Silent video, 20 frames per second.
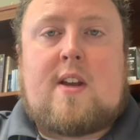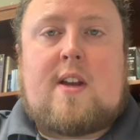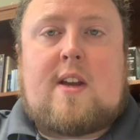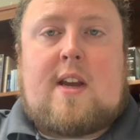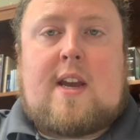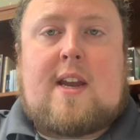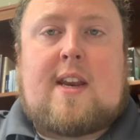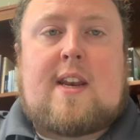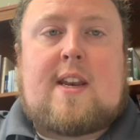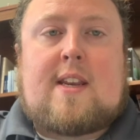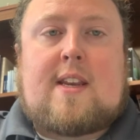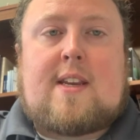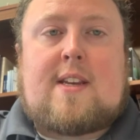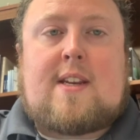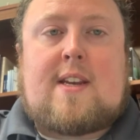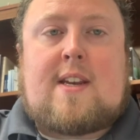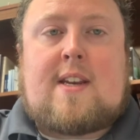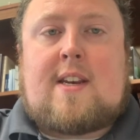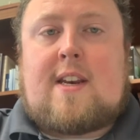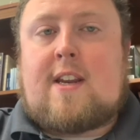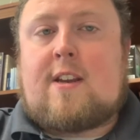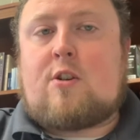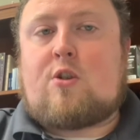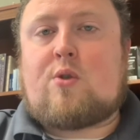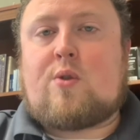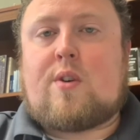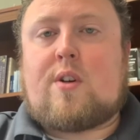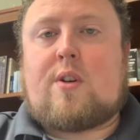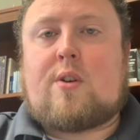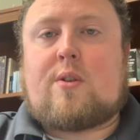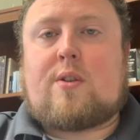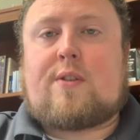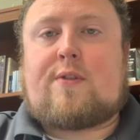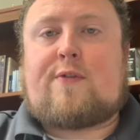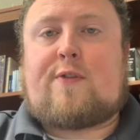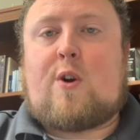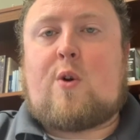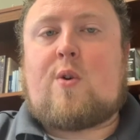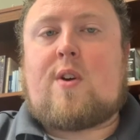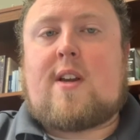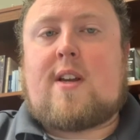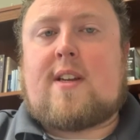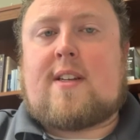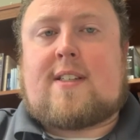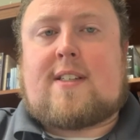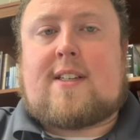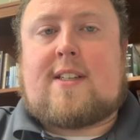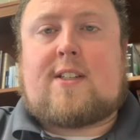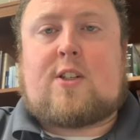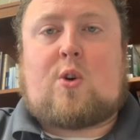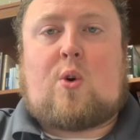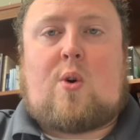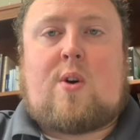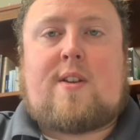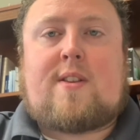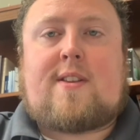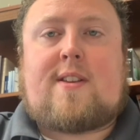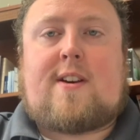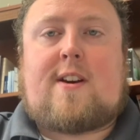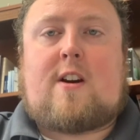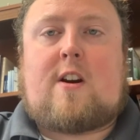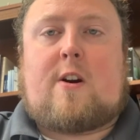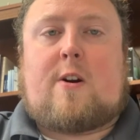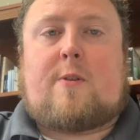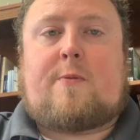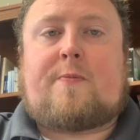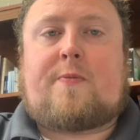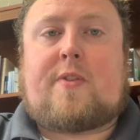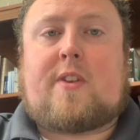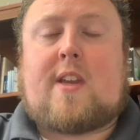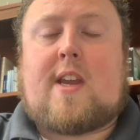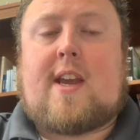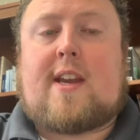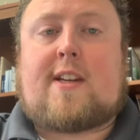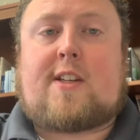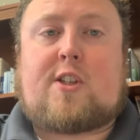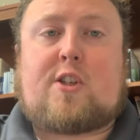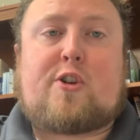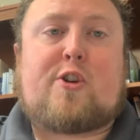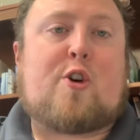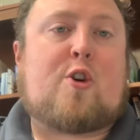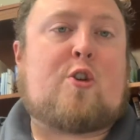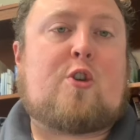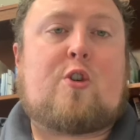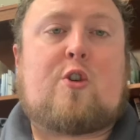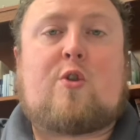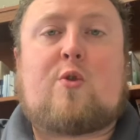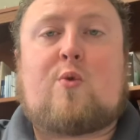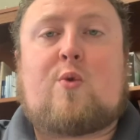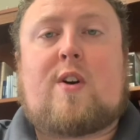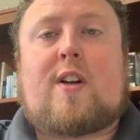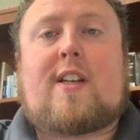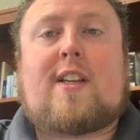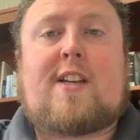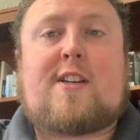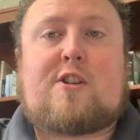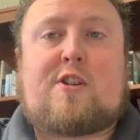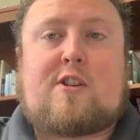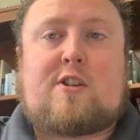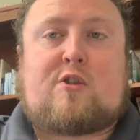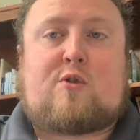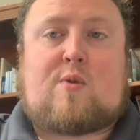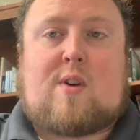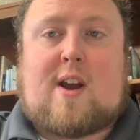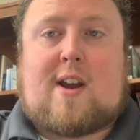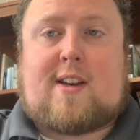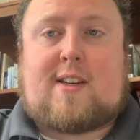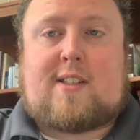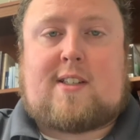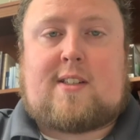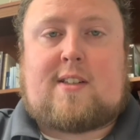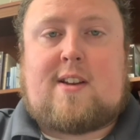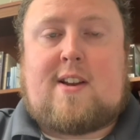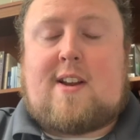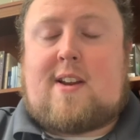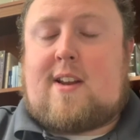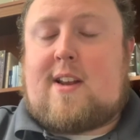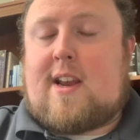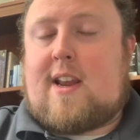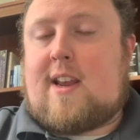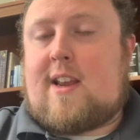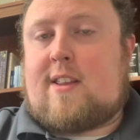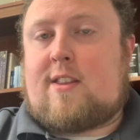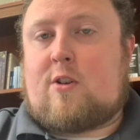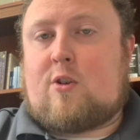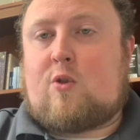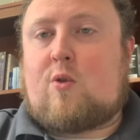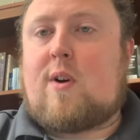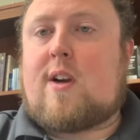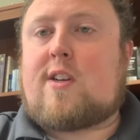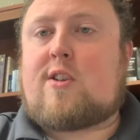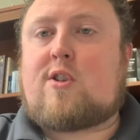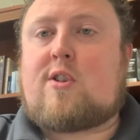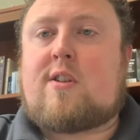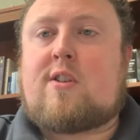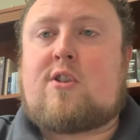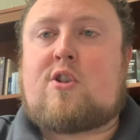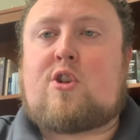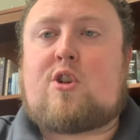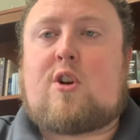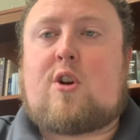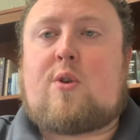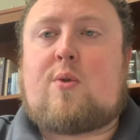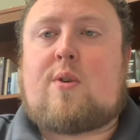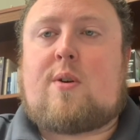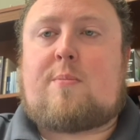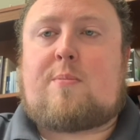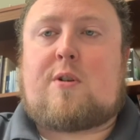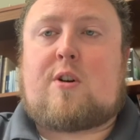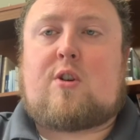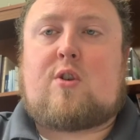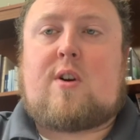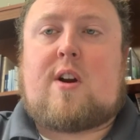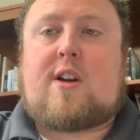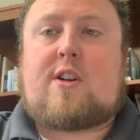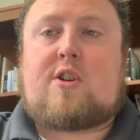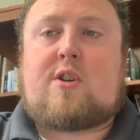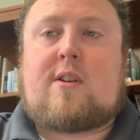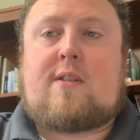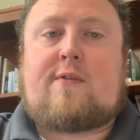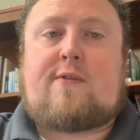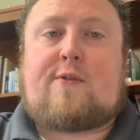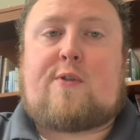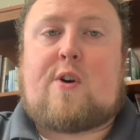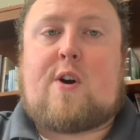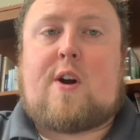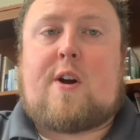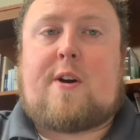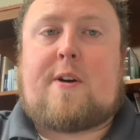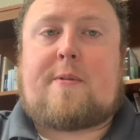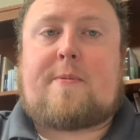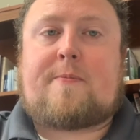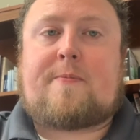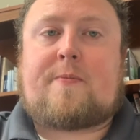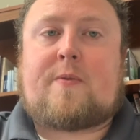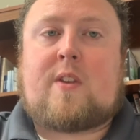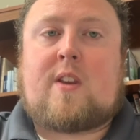And Israel's focus is on their external religious rites, and their questions show a progression from